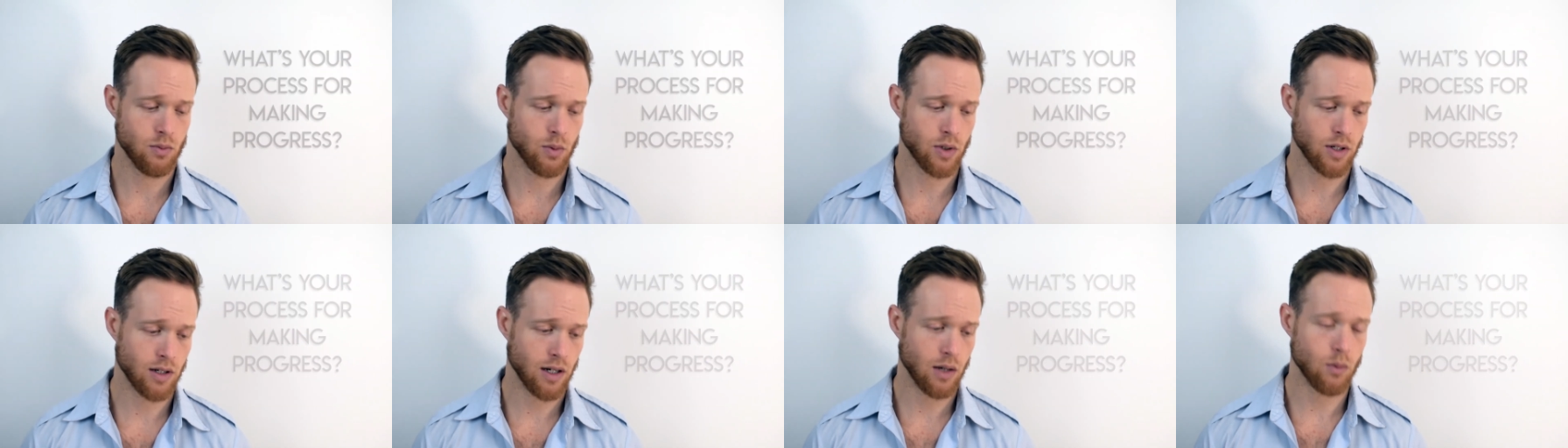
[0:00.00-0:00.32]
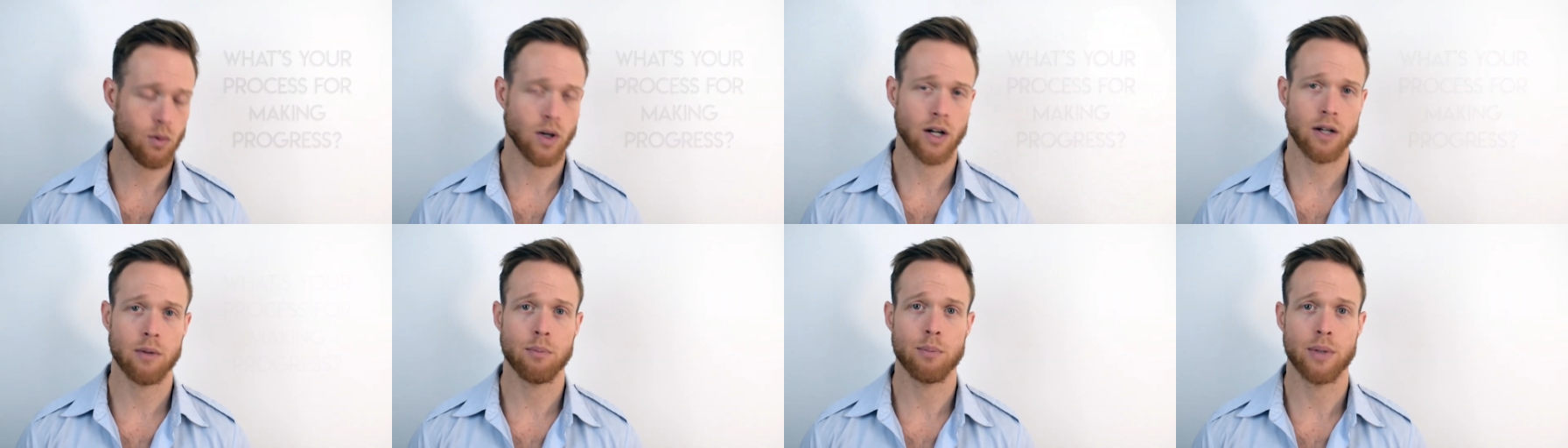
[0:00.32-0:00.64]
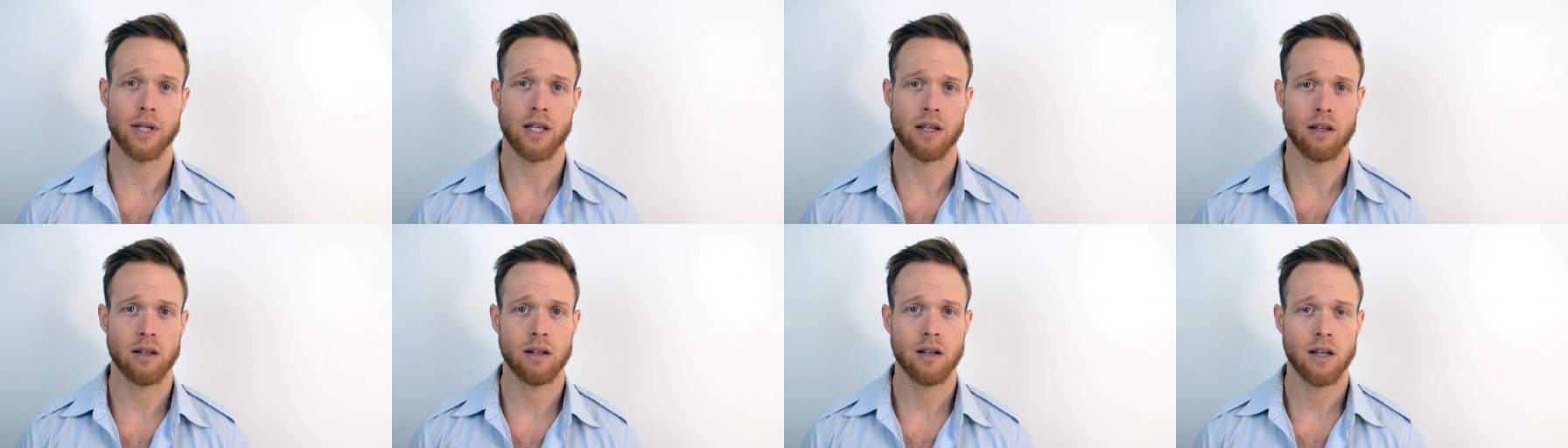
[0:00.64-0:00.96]
where I want to
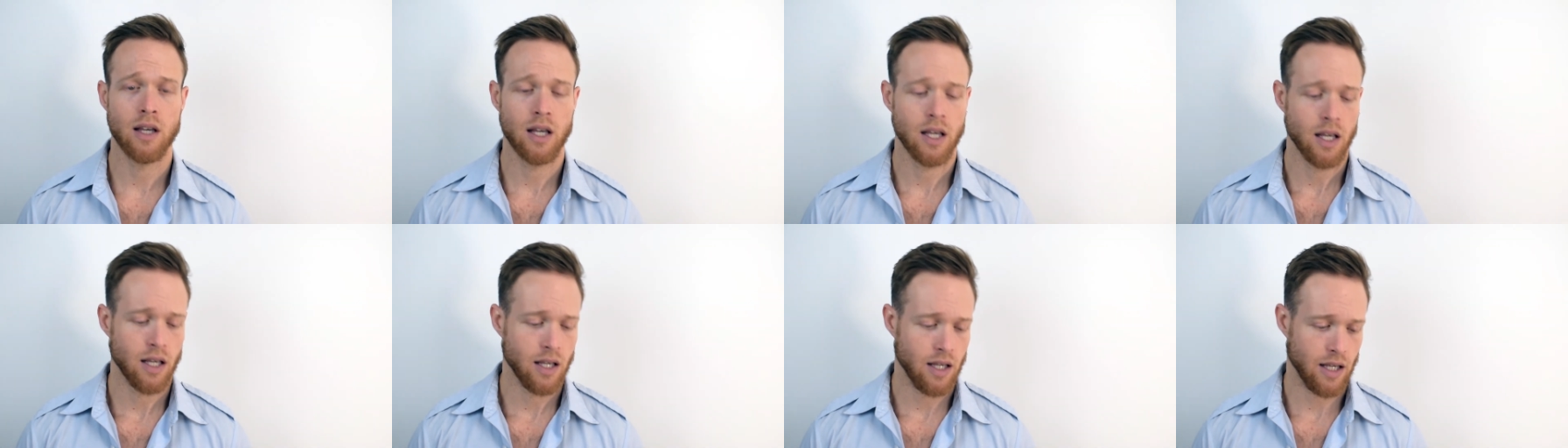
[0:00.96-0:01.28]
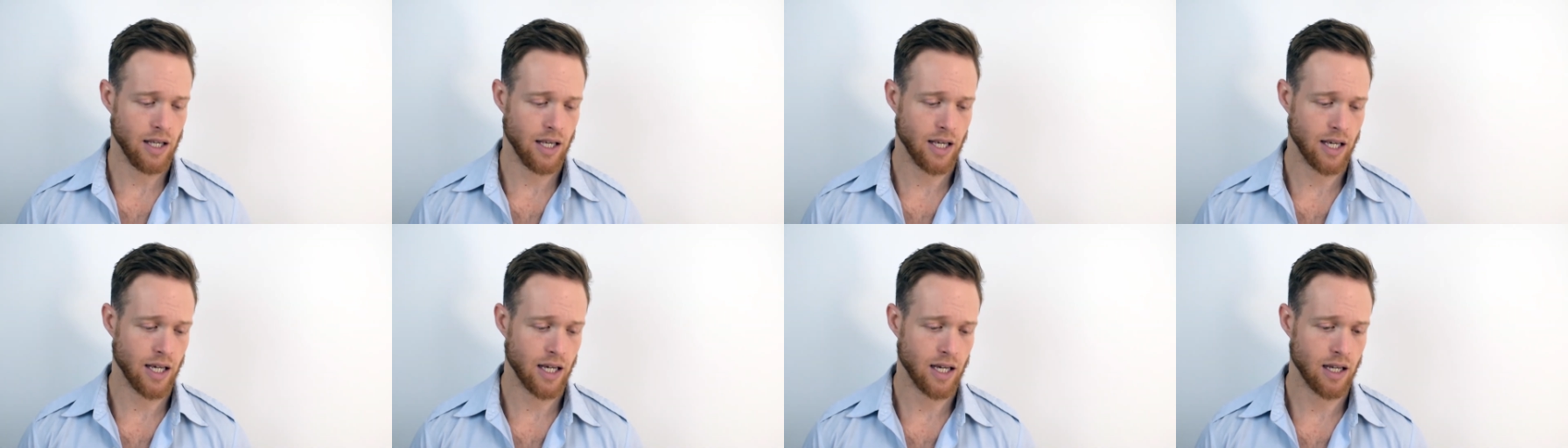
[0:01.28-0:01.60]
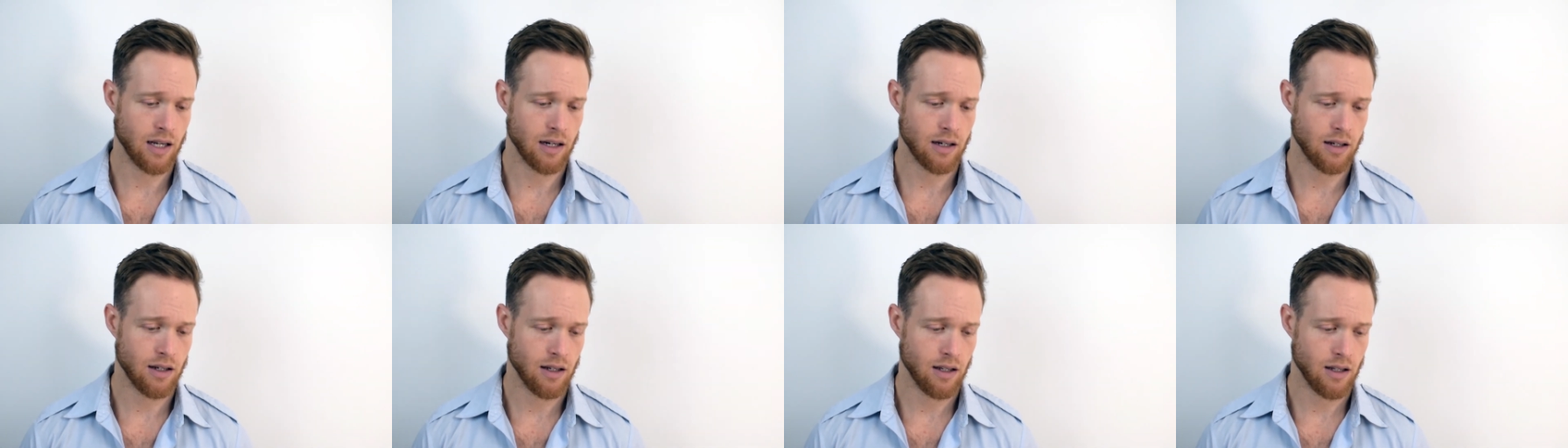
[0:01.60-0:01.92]
be,
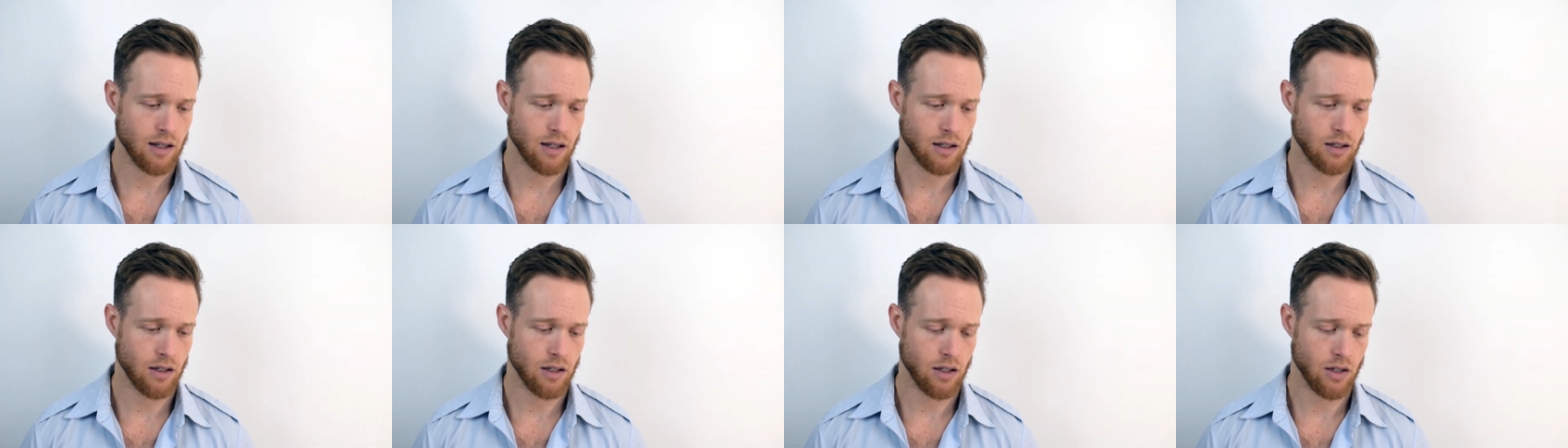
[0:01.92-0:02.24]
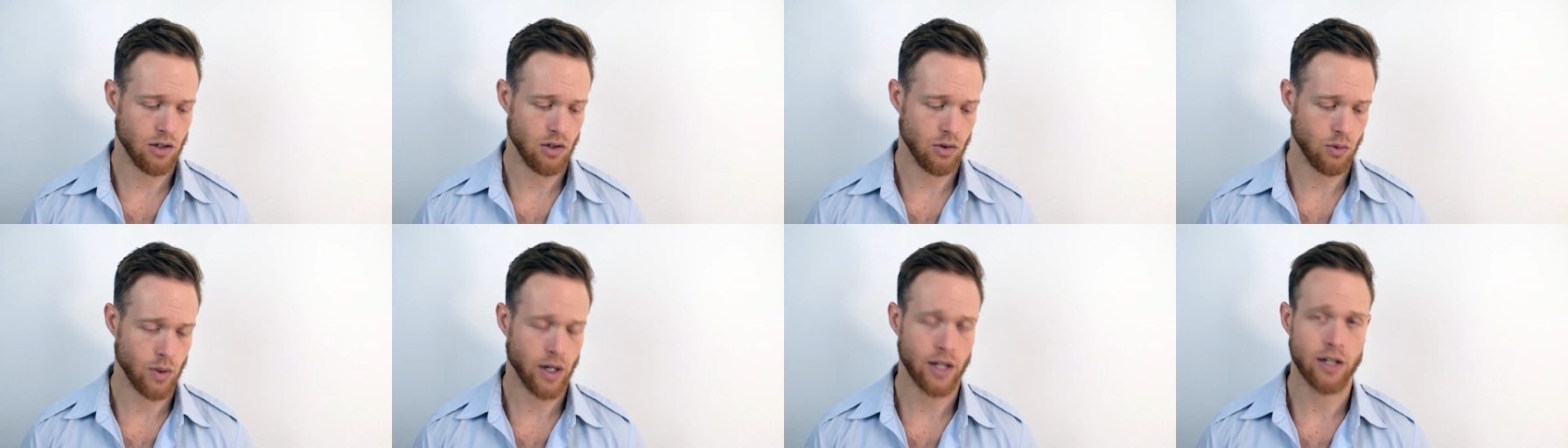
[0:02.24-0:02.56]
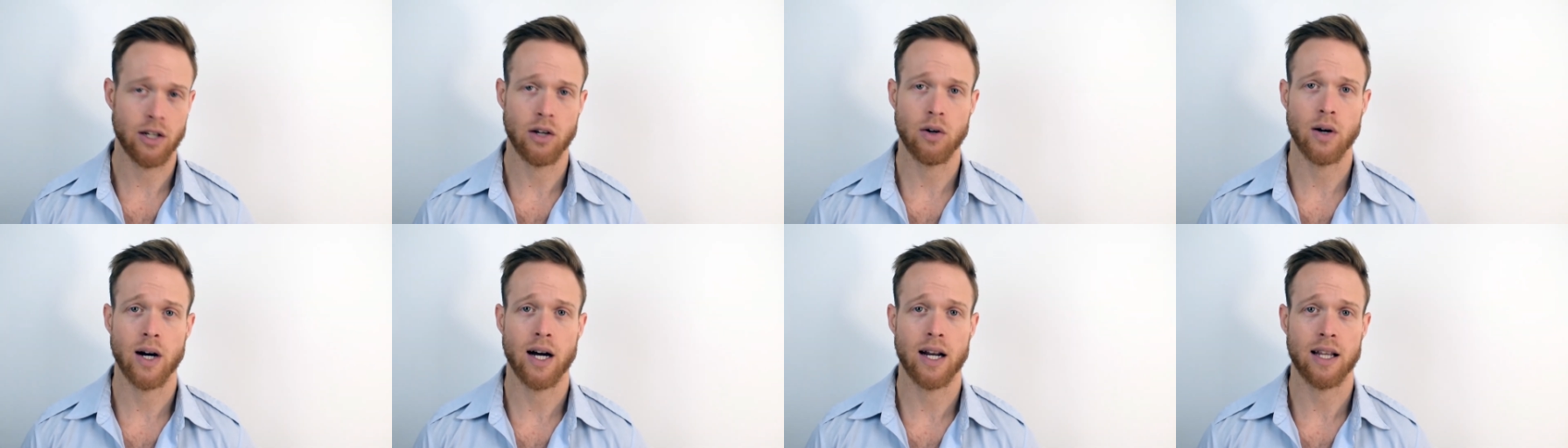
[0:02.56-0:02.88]
and do I
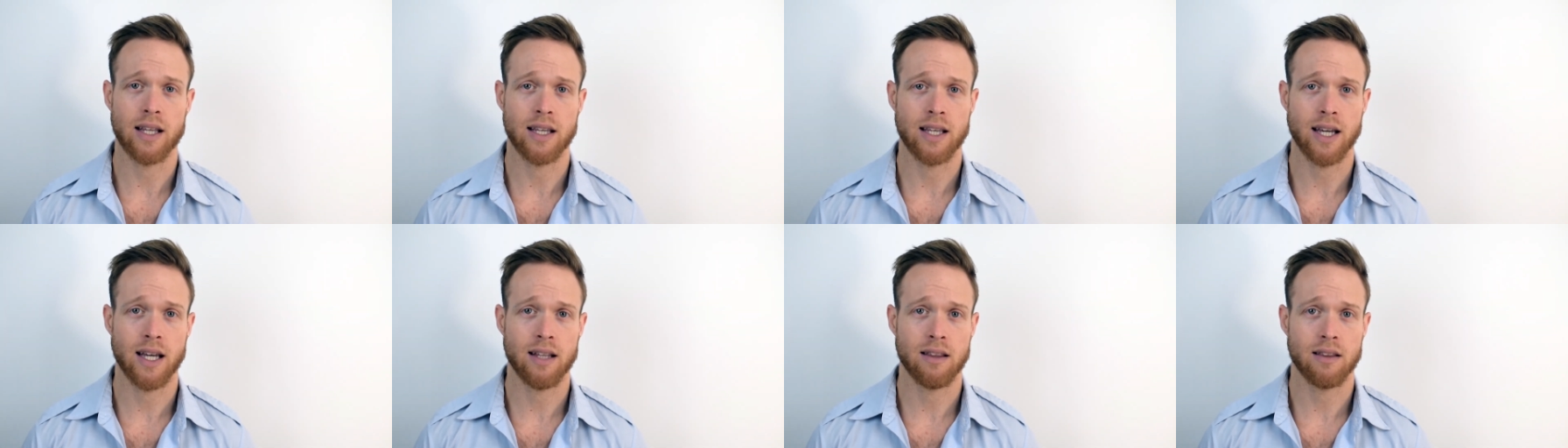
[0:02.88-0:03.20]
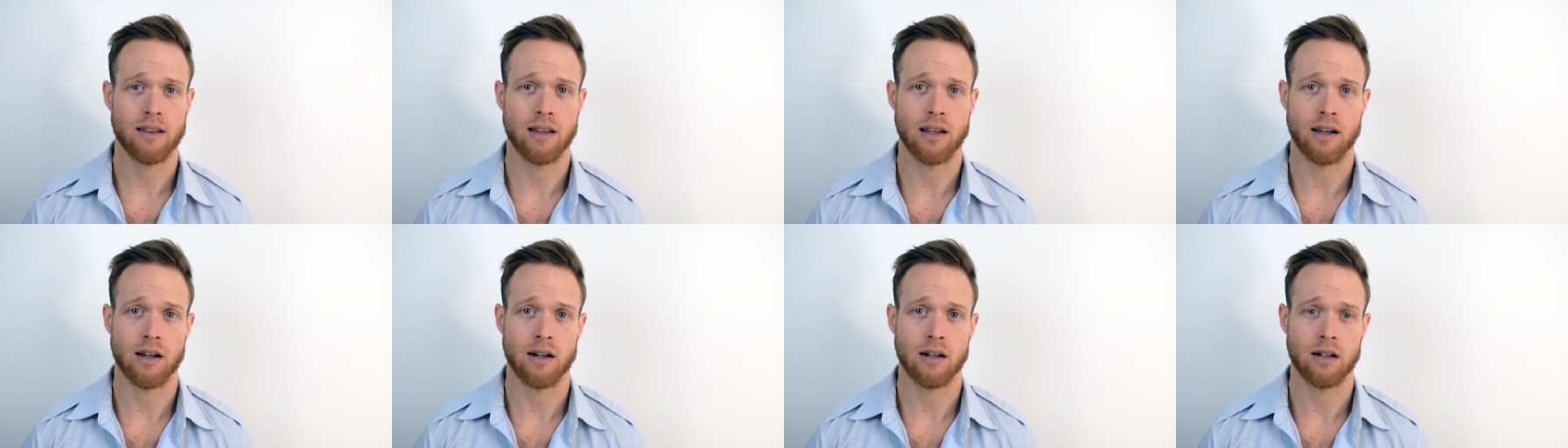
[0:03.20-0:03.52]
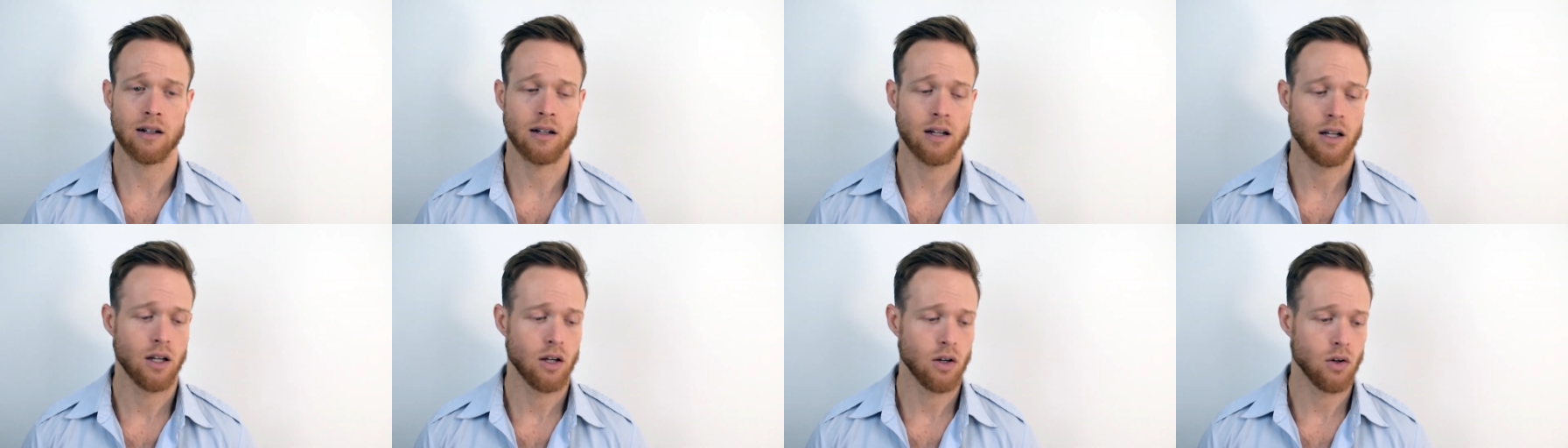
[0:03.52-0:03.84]
know how to get
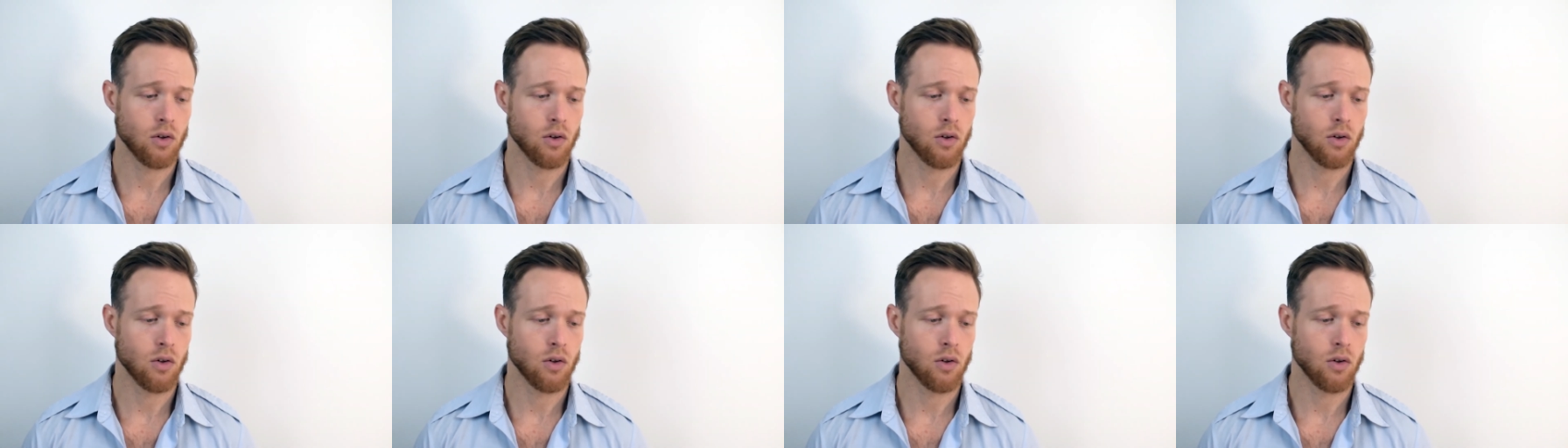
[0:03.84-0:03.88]
there?